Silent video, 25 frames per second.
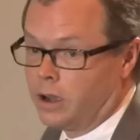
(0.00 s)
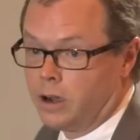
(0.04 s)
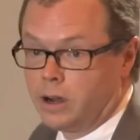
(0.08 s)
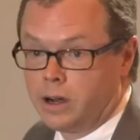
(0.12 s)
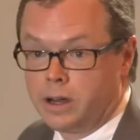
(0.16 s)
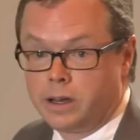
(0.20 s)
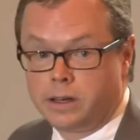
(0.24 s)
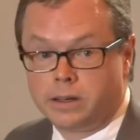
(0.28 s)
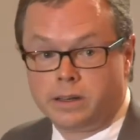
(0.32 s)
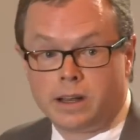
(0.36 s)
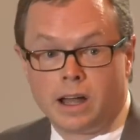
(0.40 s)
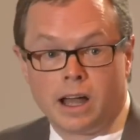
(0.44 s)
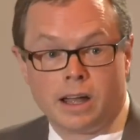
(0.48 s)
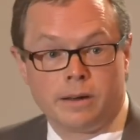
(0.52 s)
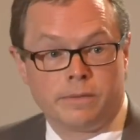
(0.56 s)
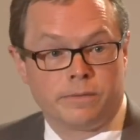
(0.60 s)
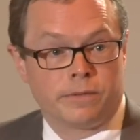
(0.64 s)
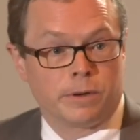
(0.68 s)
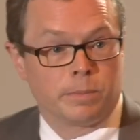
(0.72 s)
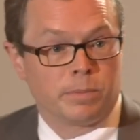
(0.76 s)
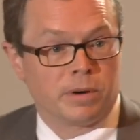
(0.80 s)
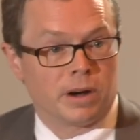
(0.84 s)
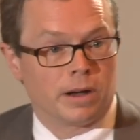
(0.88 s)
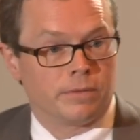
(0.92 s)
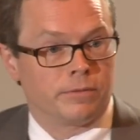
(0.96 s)
are a
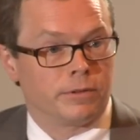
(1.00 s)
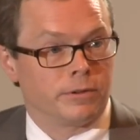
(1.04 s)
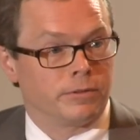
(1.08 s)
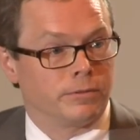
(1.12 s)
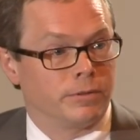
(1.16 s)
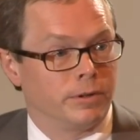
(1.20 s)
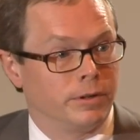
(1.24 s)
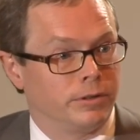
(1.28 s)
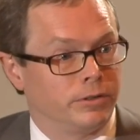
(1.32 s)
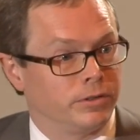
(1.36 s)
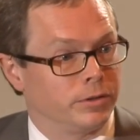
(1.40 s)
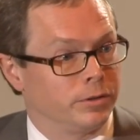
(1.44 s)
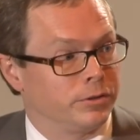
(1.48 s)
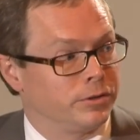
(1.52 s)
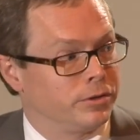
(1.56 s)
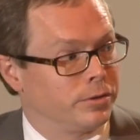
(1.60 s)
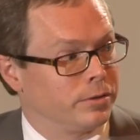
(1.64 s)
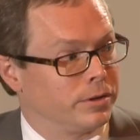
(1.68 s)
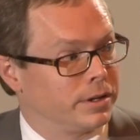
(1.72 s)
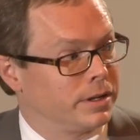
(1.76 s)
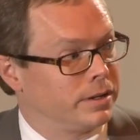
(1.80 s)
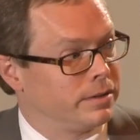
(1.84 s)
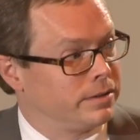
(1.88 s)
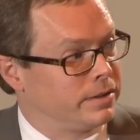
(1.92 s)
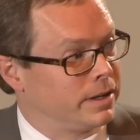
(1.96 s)
not-for-profit research
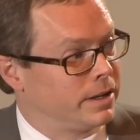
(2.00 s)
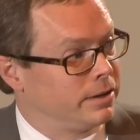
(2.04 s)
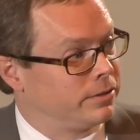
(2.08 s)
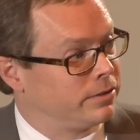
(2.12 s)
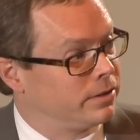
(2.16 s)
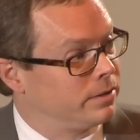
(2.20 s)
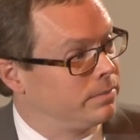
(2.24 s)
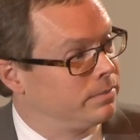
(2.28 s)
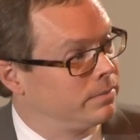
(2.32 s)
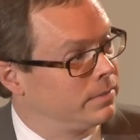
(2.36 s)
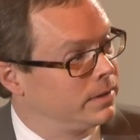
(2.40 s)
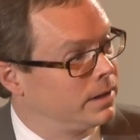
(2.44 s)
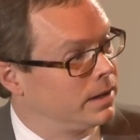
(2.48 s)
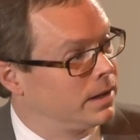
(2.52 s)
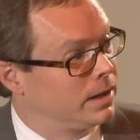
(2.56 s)
organization,